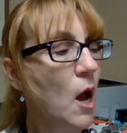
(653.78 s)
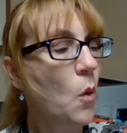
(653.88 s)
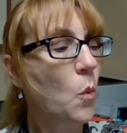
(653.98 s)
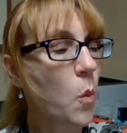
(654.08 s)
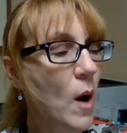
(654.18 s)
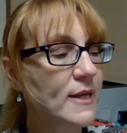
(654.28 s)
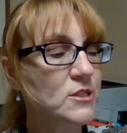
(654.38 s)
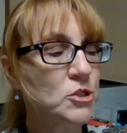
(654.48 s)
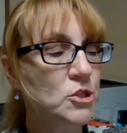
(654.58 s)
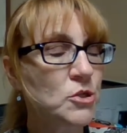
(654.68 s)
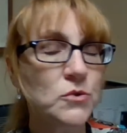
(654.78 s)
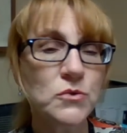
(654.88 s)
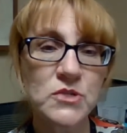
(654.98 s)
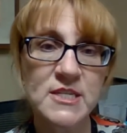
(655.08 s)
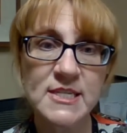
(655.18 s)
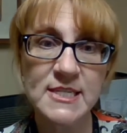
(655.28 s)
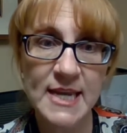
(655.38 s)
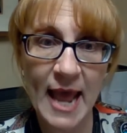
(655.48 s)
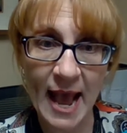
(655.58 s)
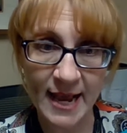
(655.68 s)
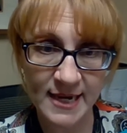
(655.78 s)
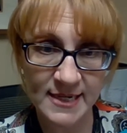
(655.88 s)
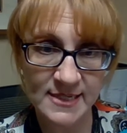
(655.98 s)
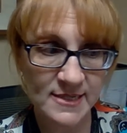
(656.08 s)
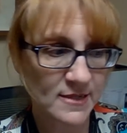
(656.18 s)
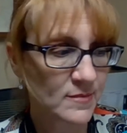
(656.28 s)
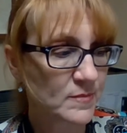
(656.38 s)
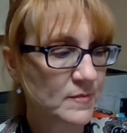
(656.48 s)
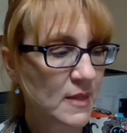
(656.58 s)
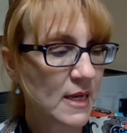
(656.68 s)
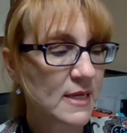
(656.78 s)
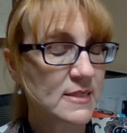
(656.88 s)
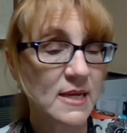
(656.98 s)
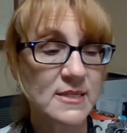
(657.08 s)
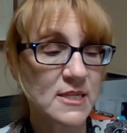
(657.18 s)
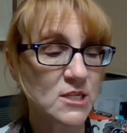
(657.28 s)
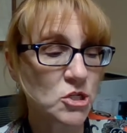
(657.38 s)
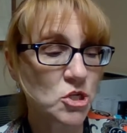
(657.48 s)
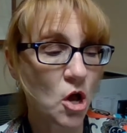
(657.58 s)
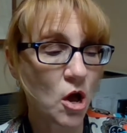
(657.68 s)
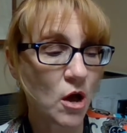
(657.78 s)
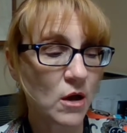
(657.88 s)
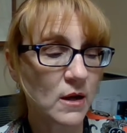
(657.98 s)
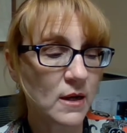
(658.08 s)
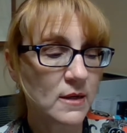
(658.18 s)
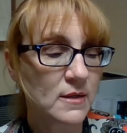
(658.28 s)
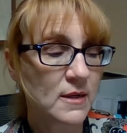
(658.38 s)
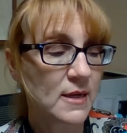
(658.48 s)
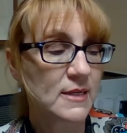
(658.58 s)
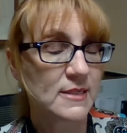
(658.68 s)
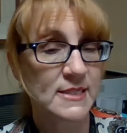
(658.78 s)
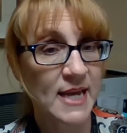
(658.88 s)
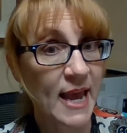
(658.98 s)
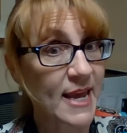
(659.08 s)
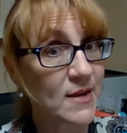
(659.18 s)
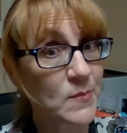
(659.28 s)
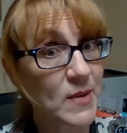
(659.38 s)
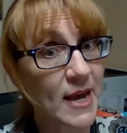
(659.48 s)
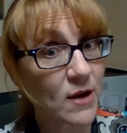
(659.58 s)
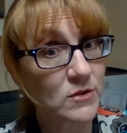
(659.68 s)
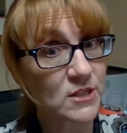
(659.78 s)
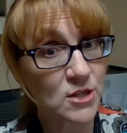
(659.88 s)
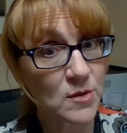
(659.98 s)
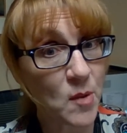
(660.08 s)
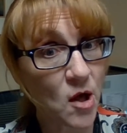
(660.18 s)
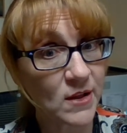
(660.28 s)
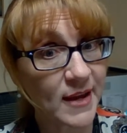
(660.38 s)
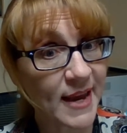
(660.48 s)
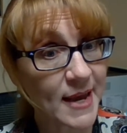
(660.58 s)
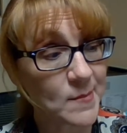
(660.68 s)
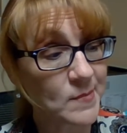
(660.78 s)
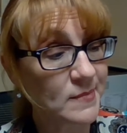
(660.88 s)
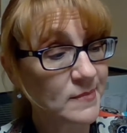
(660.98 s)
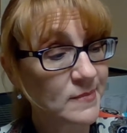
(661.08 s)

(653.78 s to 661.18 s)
What 2 snacks does the song "Take Me Out to the Ball Game"